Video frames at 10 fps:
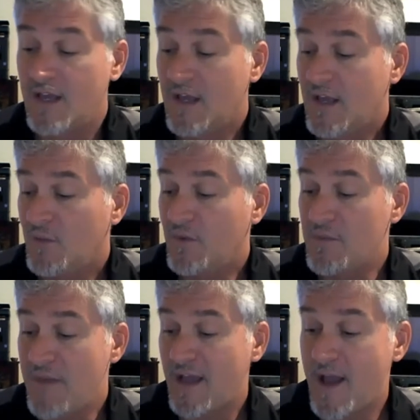when the
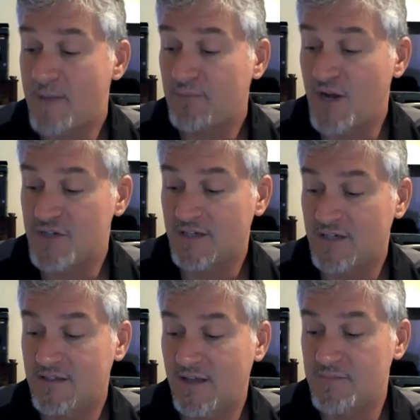Mankind
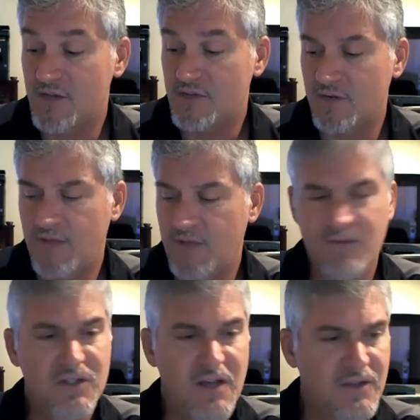Project, I'm not sure have
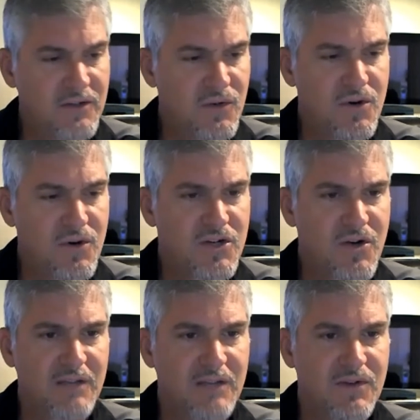you done the New Warrior
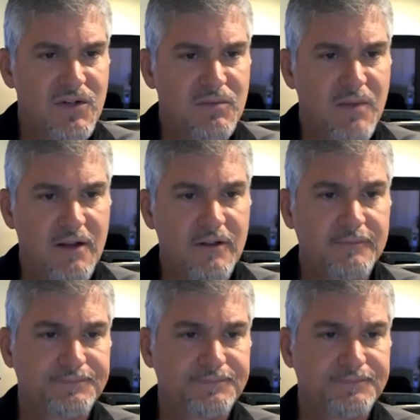Training Adventure, Michael?